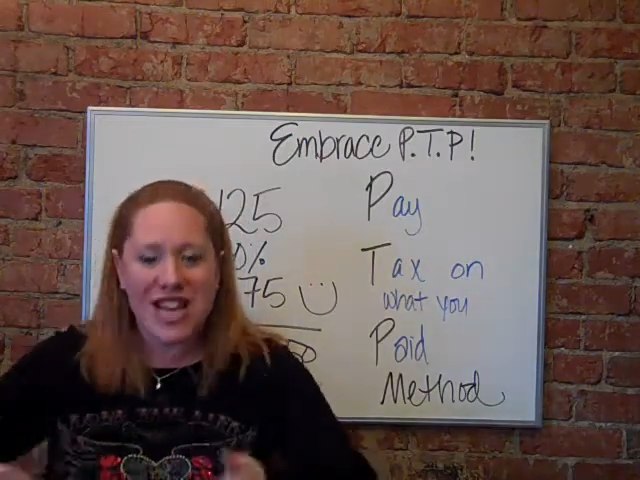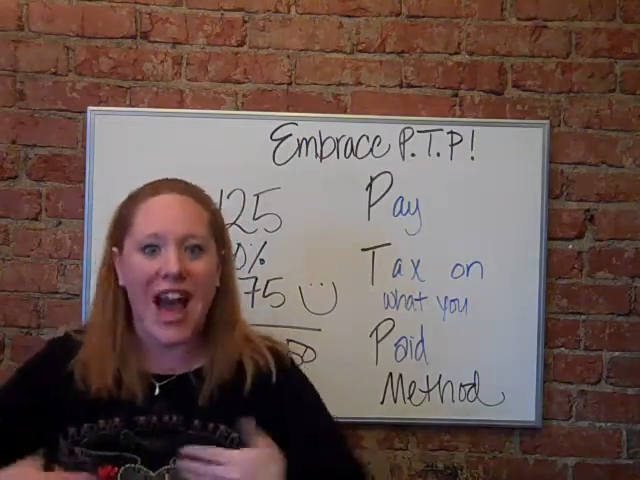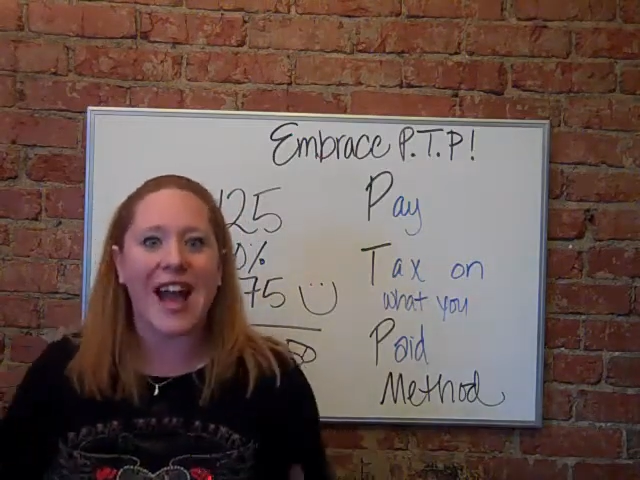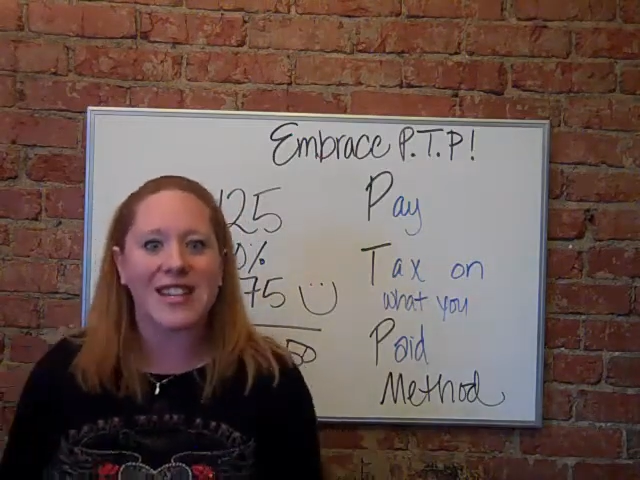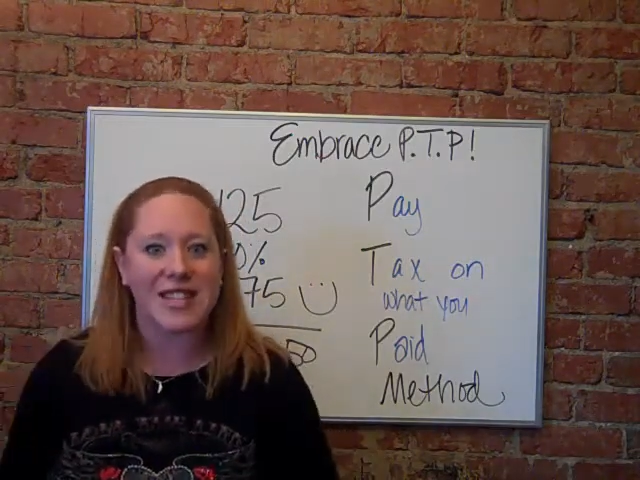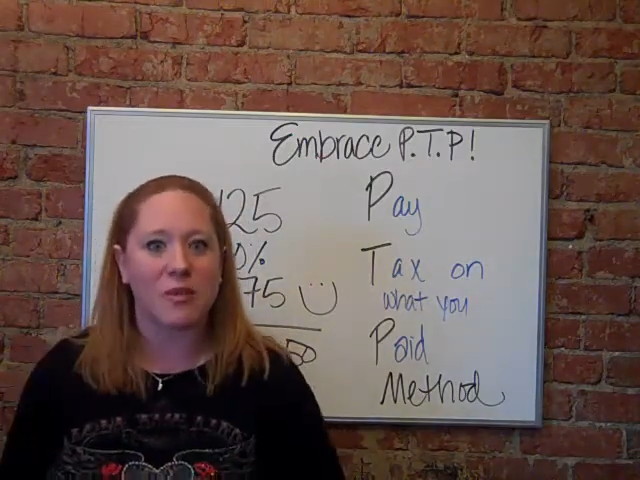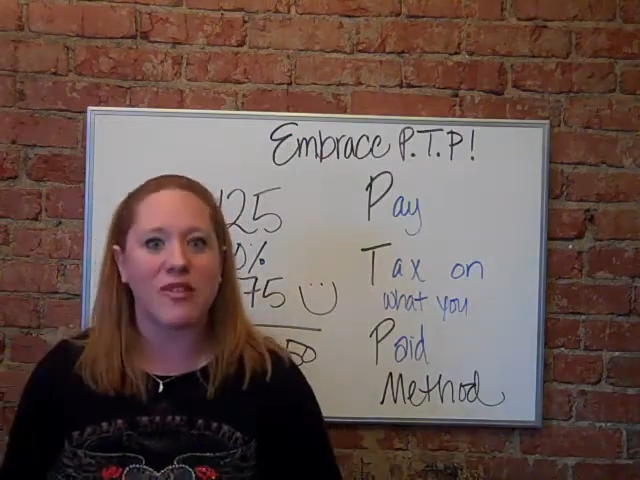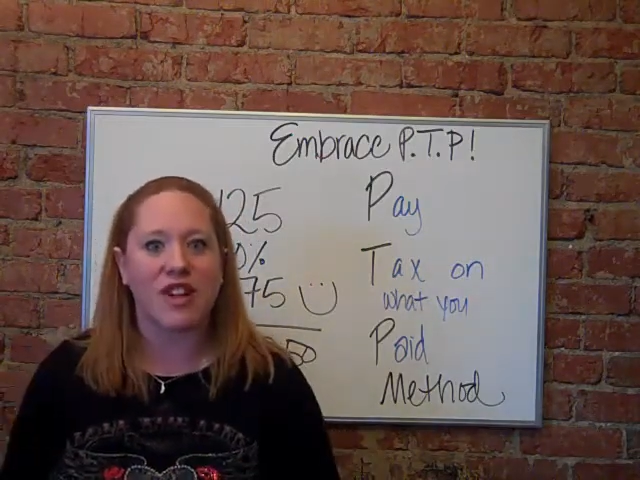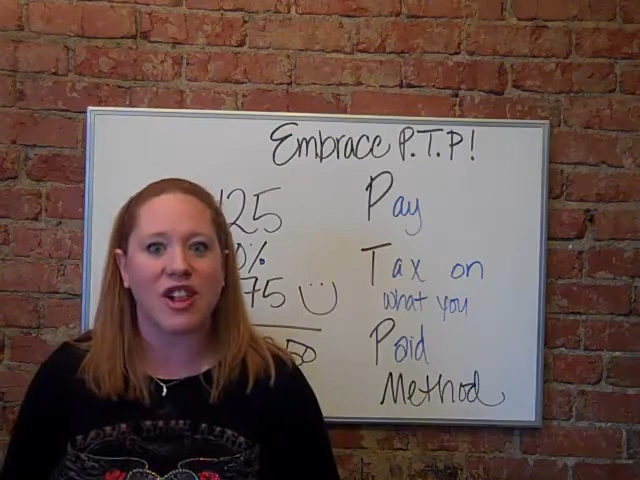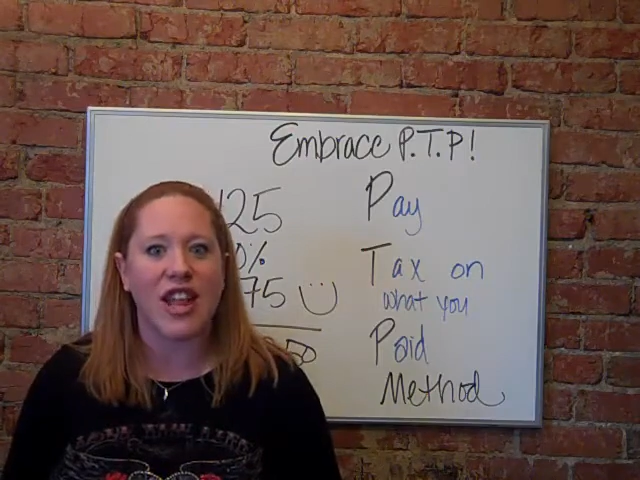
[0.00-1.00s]
tax that
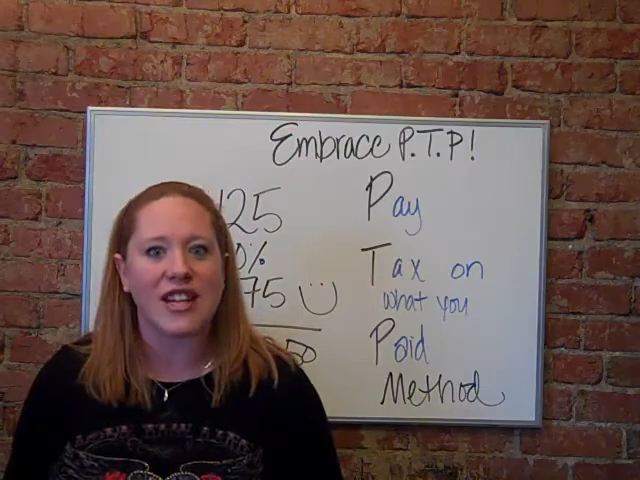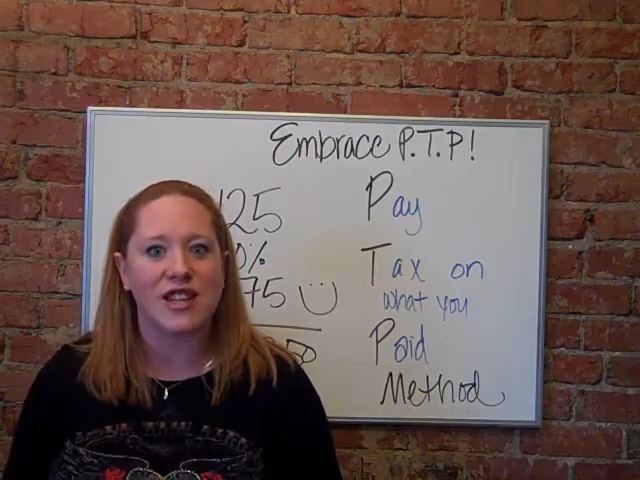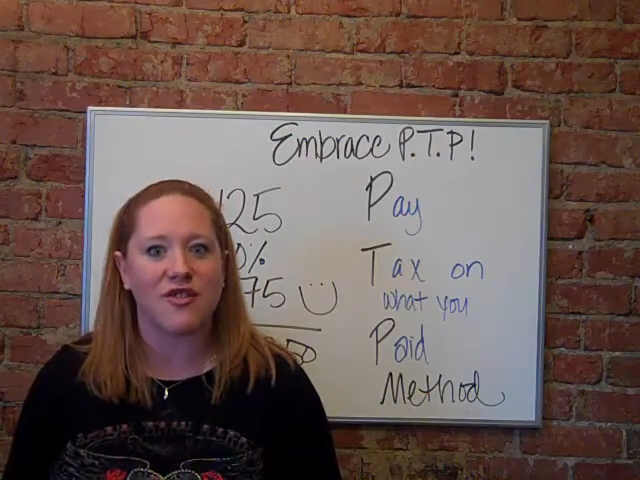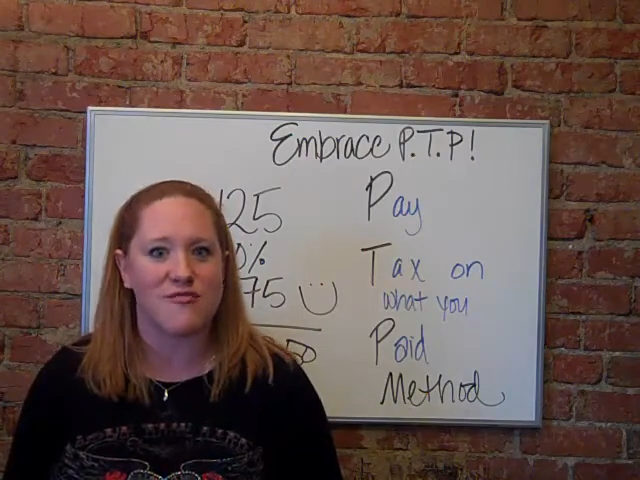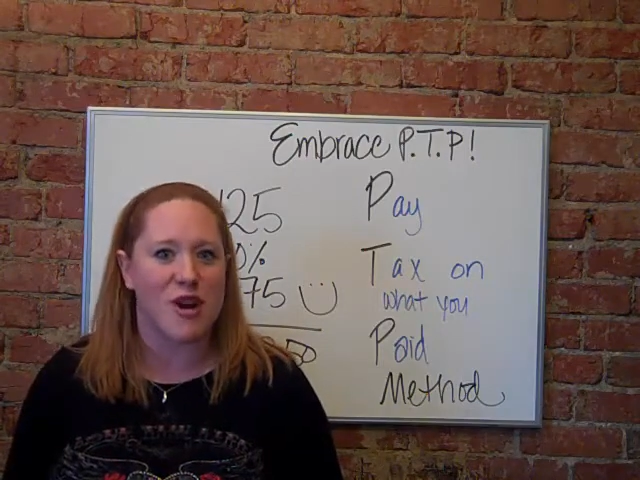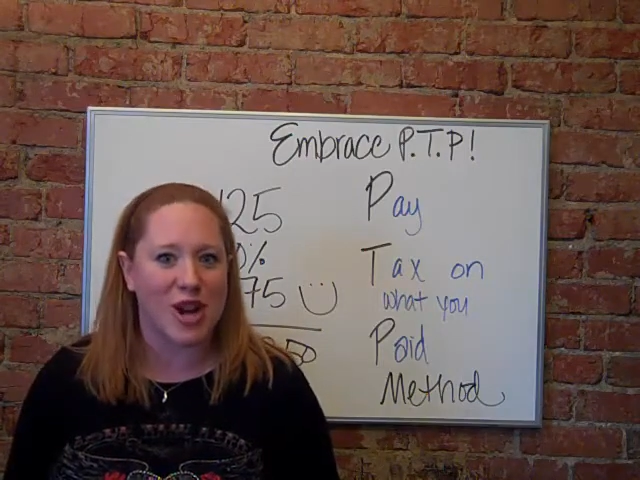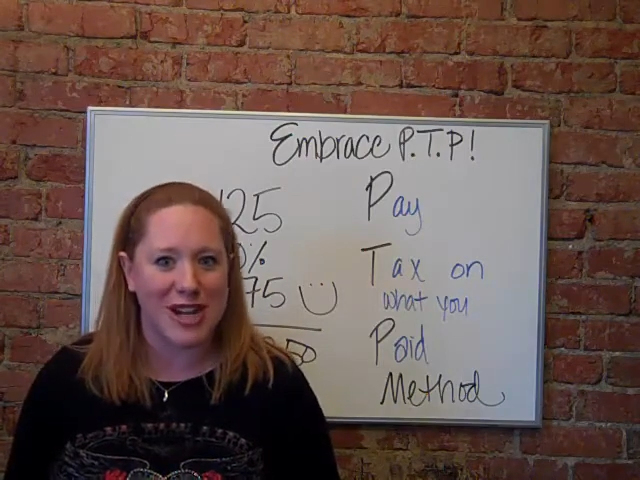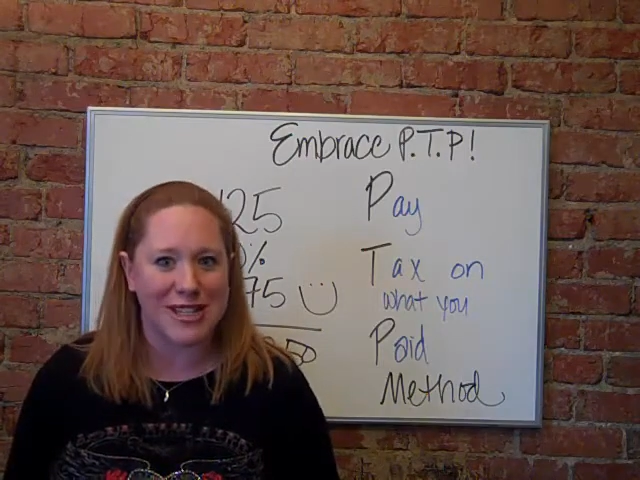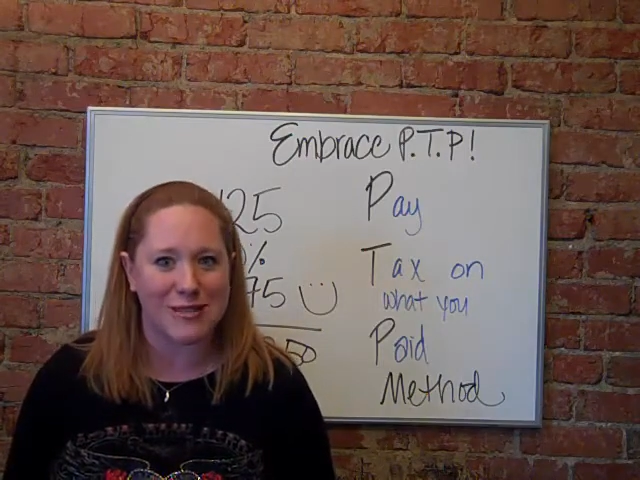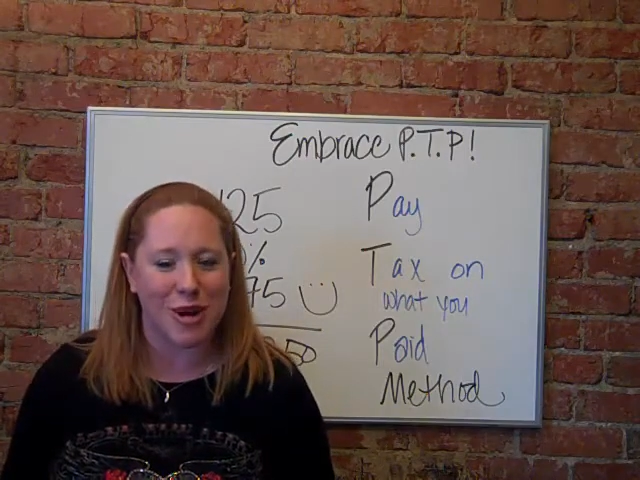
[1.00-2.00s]
we've collected from our
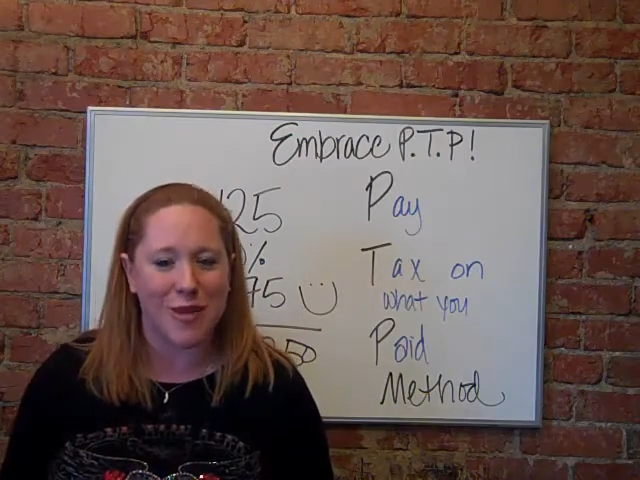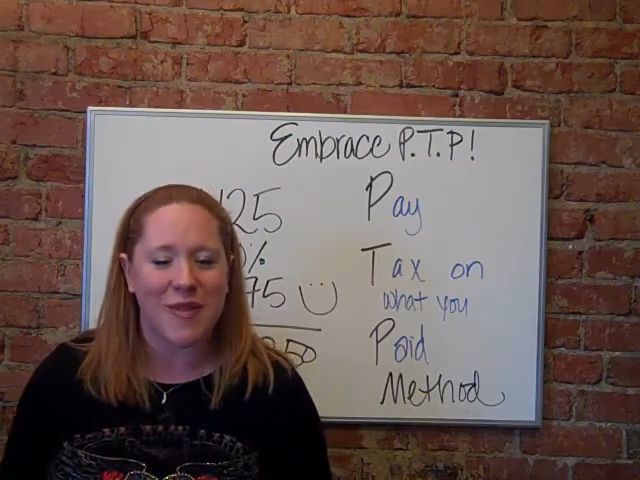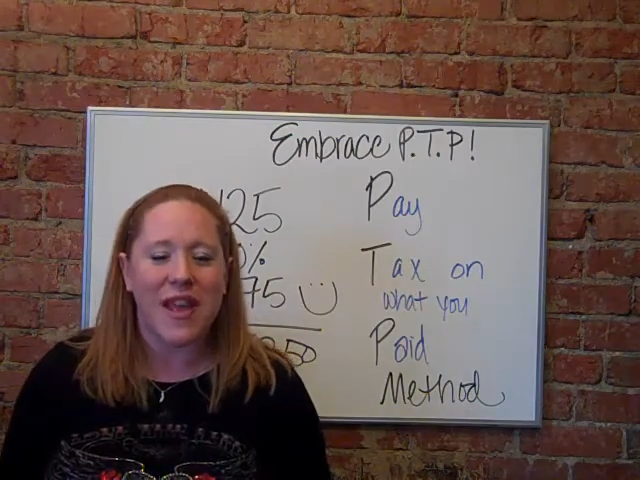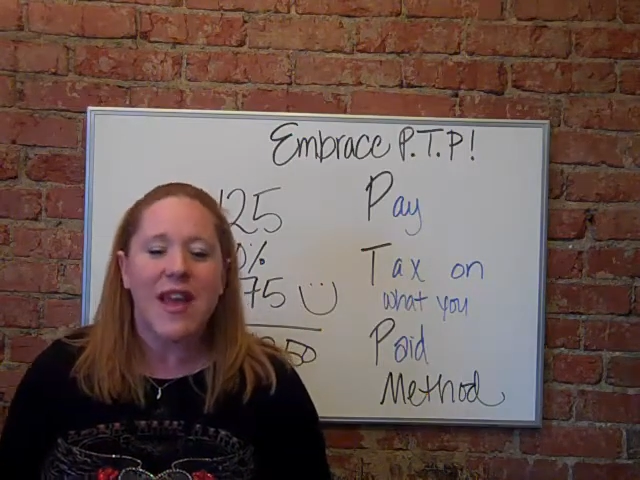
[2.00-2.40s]
customer.